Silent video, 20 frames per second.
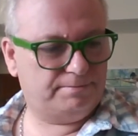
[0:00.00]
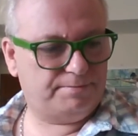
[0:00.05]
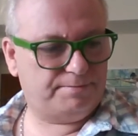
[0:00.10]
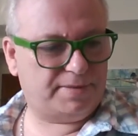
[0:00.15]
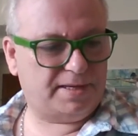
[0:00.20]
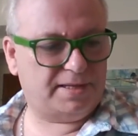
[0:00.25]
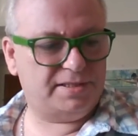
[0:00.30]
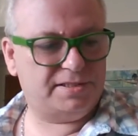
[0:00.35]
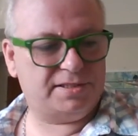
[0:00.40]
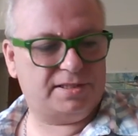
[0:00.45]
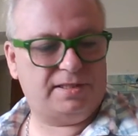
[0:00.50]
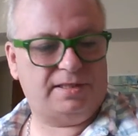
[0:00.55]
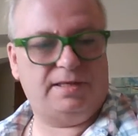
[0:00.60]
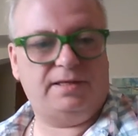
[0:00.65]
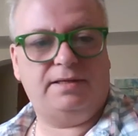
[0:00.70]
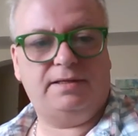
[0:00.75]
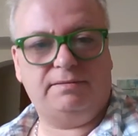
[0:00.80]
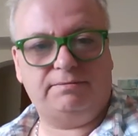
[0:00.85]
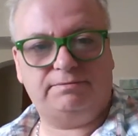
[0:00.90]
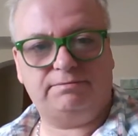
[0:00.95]

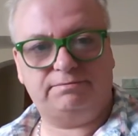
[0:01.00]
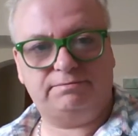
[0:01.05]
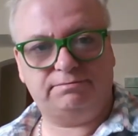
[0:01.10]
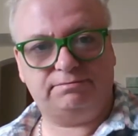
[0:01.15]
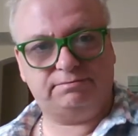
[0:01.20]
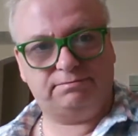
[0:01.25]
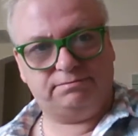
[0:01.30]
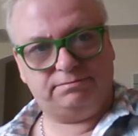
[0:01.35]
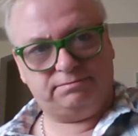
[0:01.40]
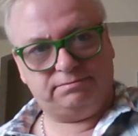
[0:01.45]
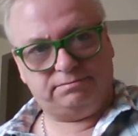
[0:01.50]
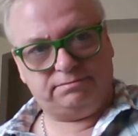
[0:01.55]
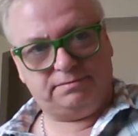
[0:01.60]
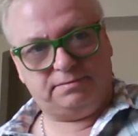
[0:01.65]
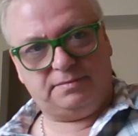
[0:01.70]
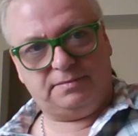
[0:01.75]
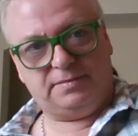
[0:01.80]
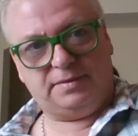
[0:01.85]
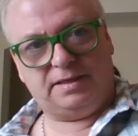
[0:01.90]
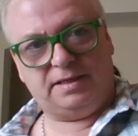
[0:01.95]
basically
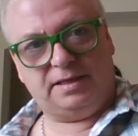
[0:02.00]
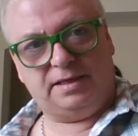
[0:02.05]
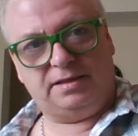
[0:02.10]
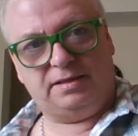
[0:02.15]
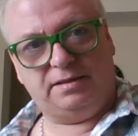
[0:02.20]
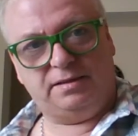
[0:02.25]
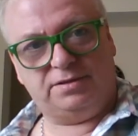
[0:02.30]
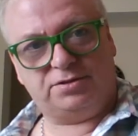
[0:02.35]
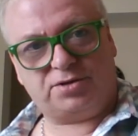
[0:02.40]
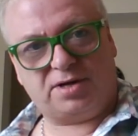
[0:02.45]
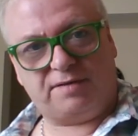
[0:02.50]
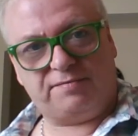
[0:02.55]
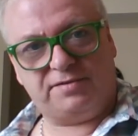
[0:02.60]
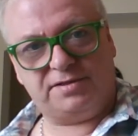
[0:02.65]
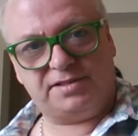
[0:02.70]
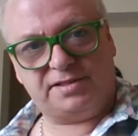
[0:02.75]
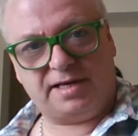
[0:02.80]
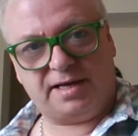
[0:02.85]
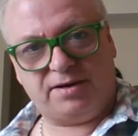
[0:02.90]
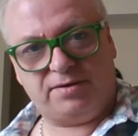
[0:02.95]
it
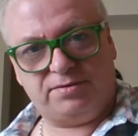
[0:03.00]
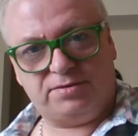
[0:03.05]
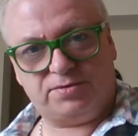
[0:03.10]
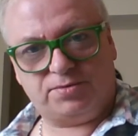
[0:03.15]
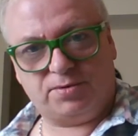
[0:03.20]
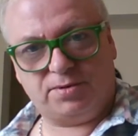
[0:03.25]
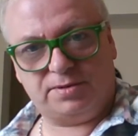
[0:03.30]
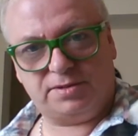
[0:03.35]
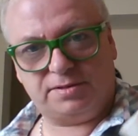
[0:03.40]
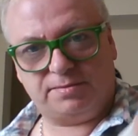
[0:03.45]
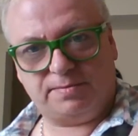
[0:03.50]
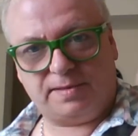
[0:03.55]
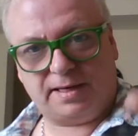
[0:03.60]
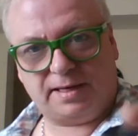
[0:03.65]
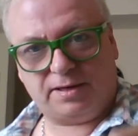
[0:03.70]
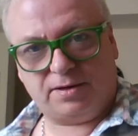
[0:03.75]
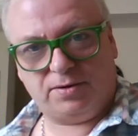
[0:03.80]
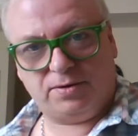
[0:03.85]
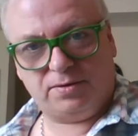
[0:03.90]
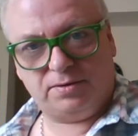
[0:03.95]
travels down towards the
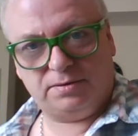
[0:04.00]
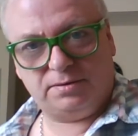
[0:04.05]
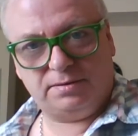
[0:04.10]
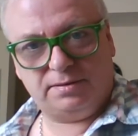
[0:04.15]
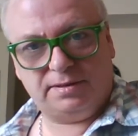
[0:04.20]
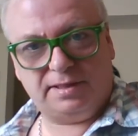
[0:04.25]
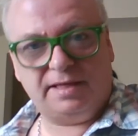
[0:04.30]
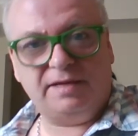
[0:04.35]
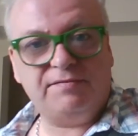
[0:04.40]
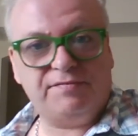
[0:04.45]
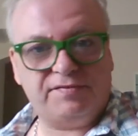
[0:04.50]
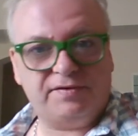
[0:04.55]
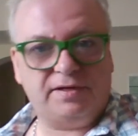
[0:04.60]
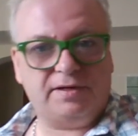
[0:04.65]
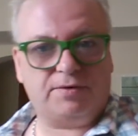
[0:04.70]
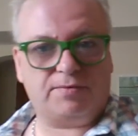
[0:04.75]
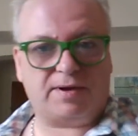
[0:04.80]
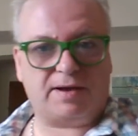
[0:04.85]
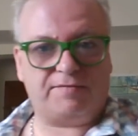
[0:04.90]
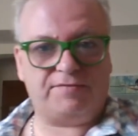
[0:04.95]
black hole, the
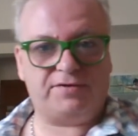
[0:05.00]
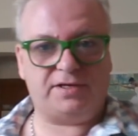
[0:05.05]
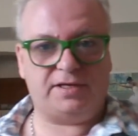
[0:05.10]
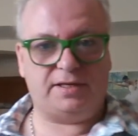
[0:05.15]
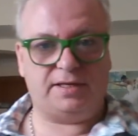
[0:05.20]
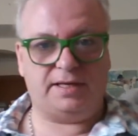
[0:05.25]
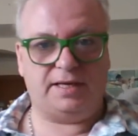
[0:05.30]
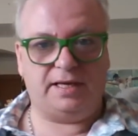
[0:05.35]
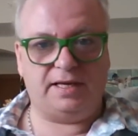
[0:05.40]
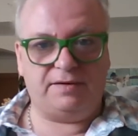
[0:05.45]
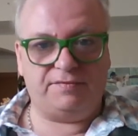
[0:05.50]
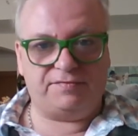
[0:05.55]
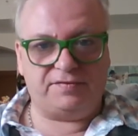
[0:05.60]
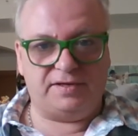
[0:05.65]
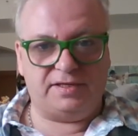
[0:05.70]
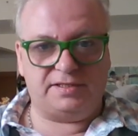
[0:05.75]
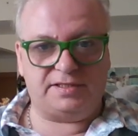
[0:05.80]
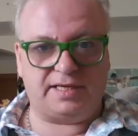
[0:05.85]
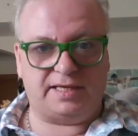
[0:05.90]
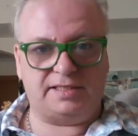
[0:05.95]
infinite gravity,
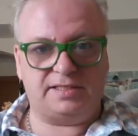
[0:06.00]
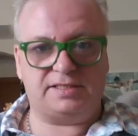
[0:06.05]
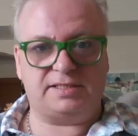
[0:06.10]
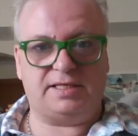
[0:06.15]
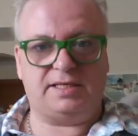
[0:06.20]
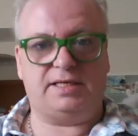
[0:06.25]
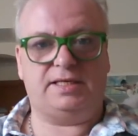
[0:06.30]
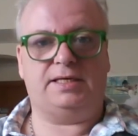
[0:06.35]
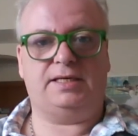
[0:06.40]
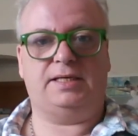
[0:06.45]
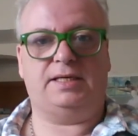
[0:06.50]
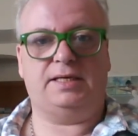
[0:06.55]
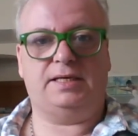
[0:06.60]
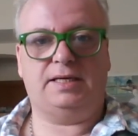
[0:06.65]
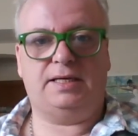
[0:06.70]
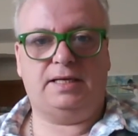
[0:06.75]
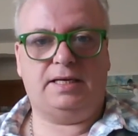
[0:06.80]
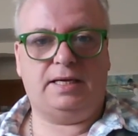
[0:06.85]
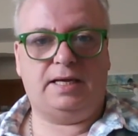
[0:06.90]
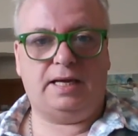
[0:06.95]
infinite density,
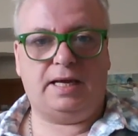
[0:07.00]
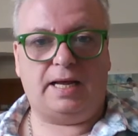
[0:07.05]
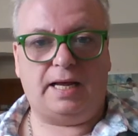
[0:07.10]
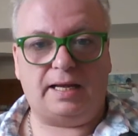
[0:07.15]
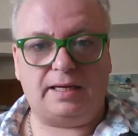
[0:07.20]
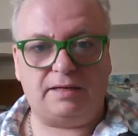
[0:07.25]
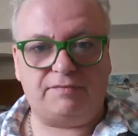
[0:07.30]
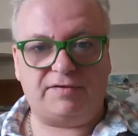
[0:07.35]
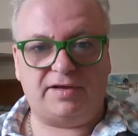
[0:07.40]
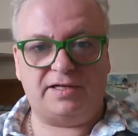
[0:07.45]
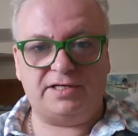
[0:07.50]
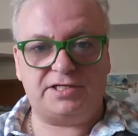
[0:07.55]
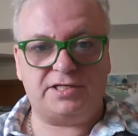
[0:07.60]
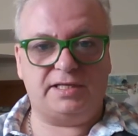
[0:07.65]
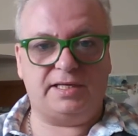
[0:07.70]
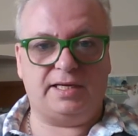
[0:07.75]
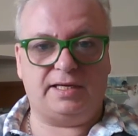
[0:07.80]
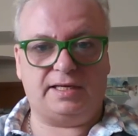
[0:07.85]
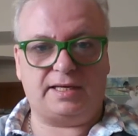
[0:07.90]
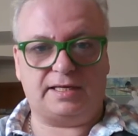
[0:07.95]
and
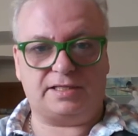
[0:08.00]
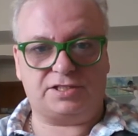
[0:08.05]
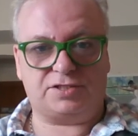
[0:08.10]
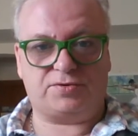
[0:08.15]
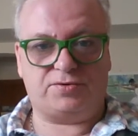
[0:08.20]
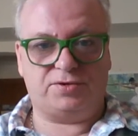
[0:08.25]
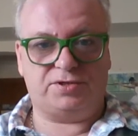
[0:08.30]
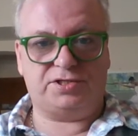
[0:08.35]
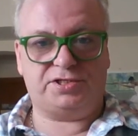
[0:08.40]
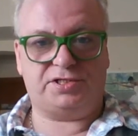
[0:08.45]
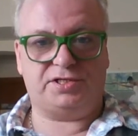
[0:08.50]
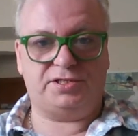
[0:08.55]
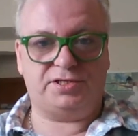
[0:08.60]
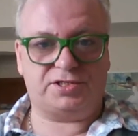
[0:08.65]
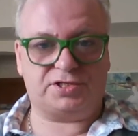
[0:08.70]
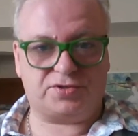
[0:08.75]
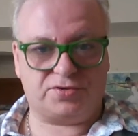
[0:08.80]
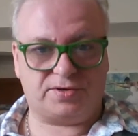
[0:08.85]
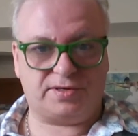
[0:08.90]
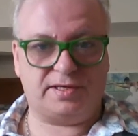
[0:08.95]
eventually it gets crushed and
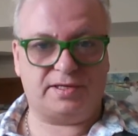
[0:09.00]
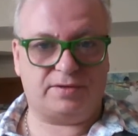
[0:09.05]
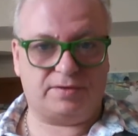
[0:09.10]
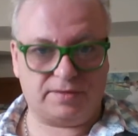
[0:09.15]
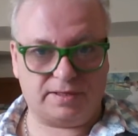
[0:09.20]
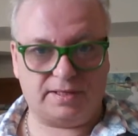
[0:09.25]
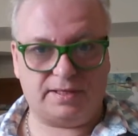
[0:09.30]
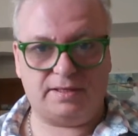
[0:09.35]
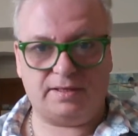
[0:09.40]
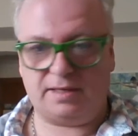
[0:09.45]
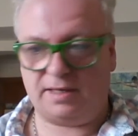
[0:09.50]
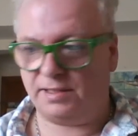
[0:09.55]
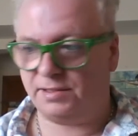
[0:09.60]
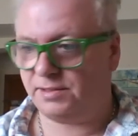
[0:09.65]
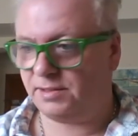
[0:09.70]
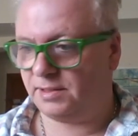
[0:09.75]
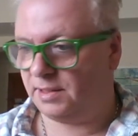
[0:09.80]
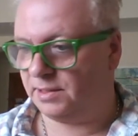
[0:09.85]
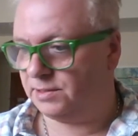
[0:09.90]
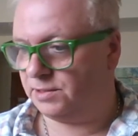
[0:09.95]
destroyed, okay,
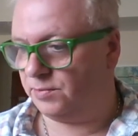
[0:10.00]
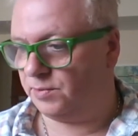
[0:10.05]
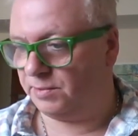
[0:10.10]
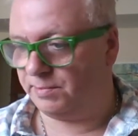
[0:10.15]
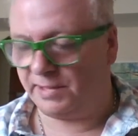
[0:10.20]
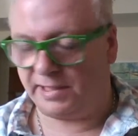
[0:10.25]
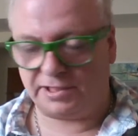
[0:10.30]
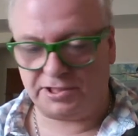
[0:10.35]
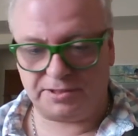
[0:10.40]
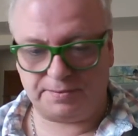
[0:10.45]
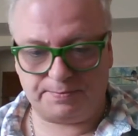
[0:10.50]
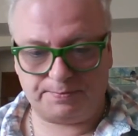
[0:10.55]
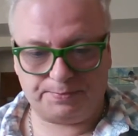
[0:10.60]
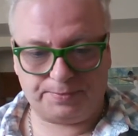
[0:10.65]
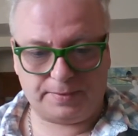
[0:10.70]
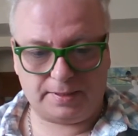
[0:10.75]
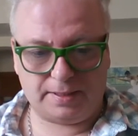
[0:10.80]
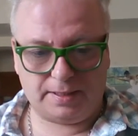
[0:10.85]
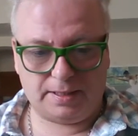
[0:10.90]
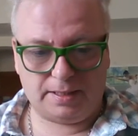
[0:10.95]
as you would imagine.
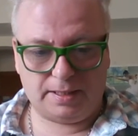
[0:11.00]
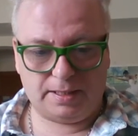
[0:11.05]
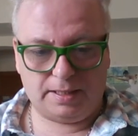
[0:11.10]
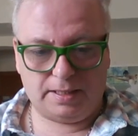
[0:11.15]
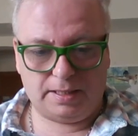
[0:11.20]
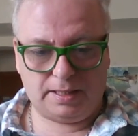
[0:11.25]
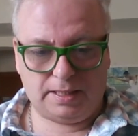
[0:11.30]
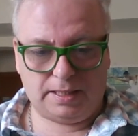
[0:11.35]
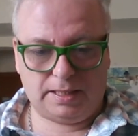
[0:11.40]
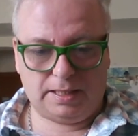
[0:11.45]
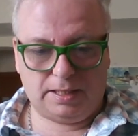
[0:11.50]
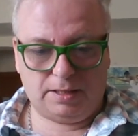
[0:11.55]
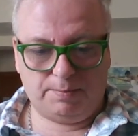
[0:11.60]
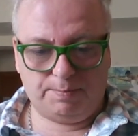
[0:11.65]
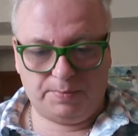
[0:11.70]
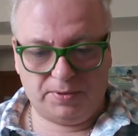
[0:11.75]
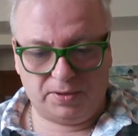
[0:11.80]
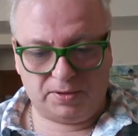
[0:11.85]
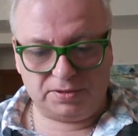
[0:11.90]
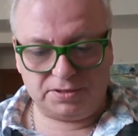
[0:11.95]

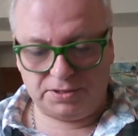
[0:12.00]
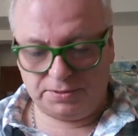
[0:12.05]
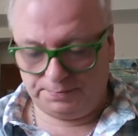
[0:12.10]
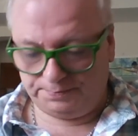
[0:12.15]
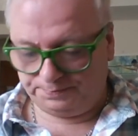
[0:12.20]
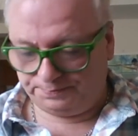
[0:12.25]
But